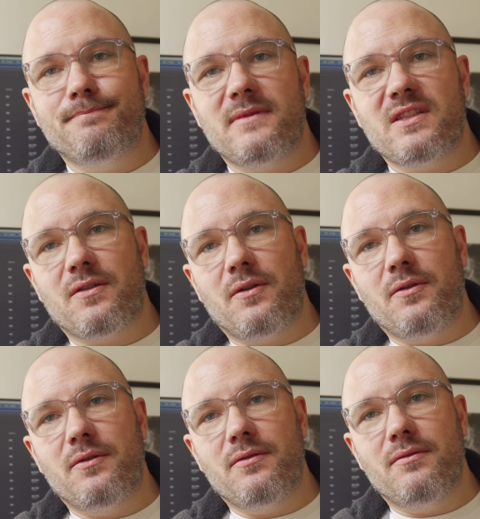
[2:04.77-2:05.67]

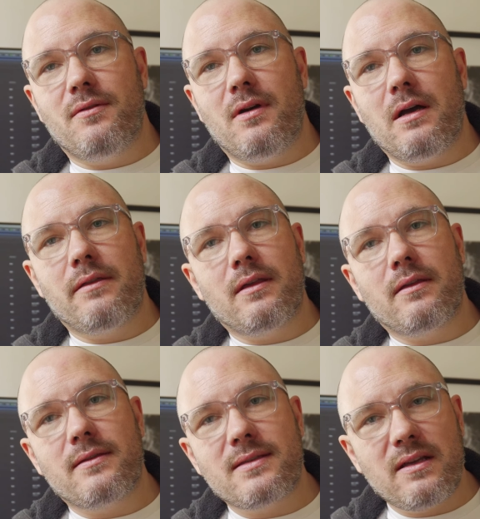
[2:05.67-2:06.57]
So I think
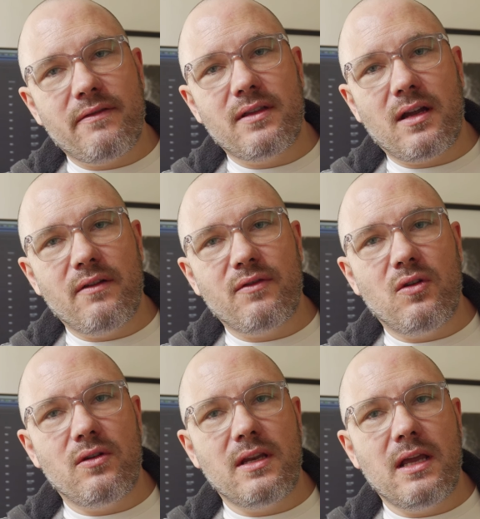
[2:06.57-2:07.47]
the stuff that I've
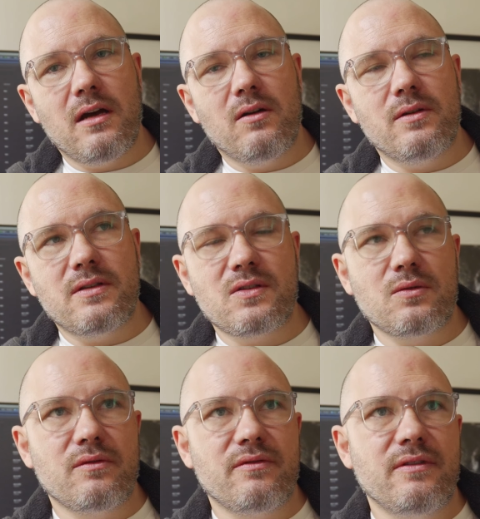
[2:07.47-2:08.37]
got now is
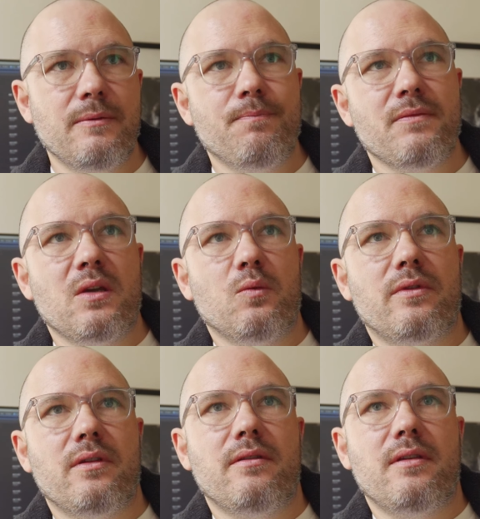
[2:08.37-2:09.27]
sort of
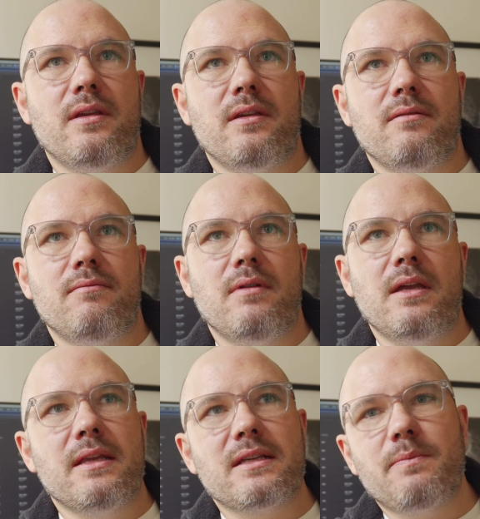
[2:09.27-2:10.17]
within the
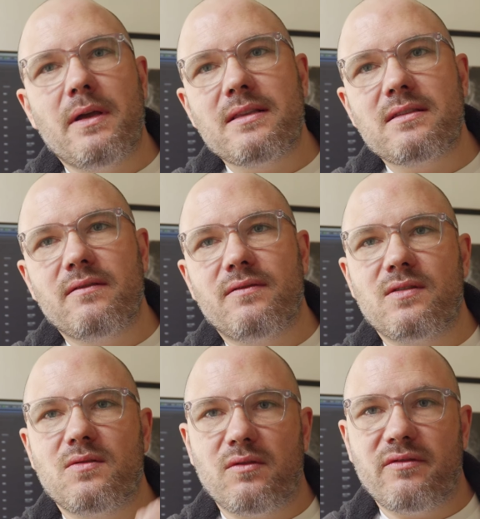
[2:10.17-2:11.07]
inexpensive to
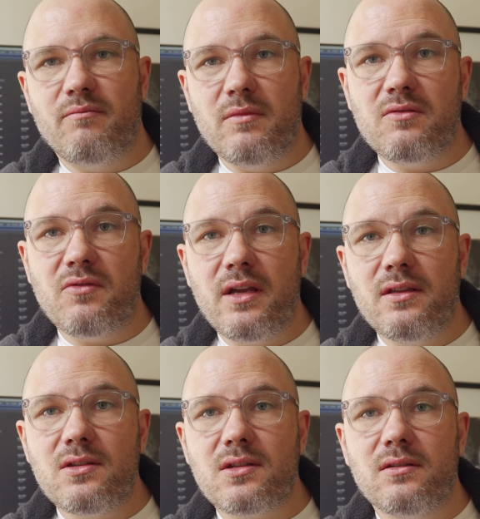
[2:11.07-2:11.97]
sort of
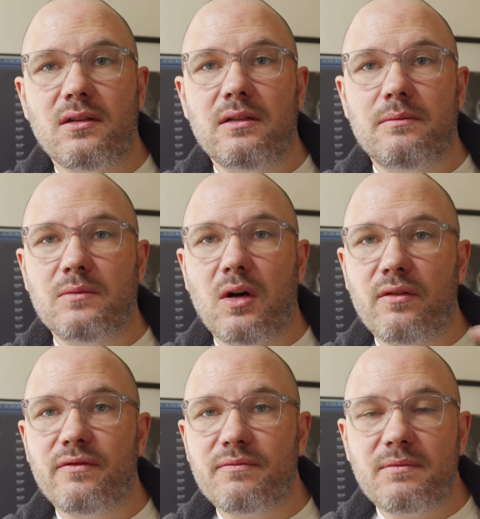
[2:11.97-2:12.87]
mid-range
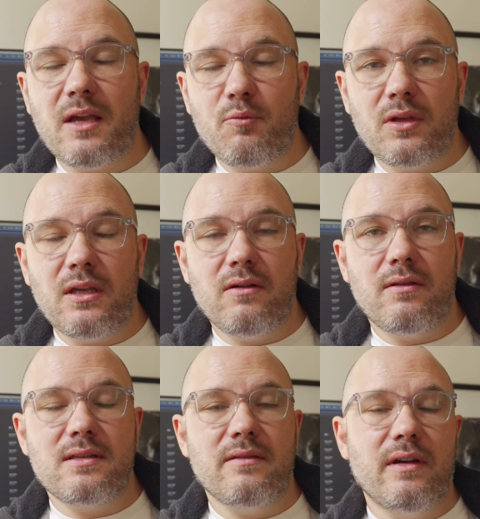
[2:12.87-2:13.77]
of camping gear
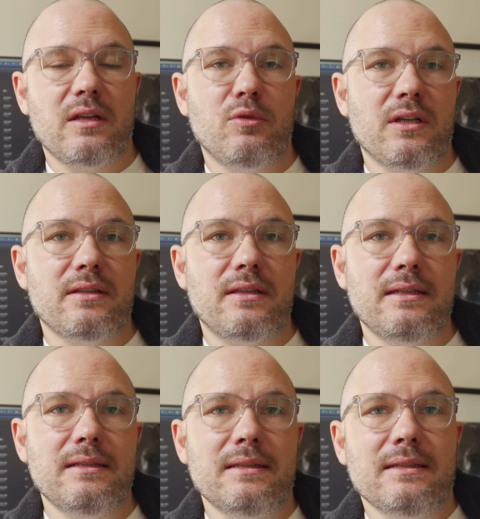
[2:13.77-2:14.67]
that's available out there.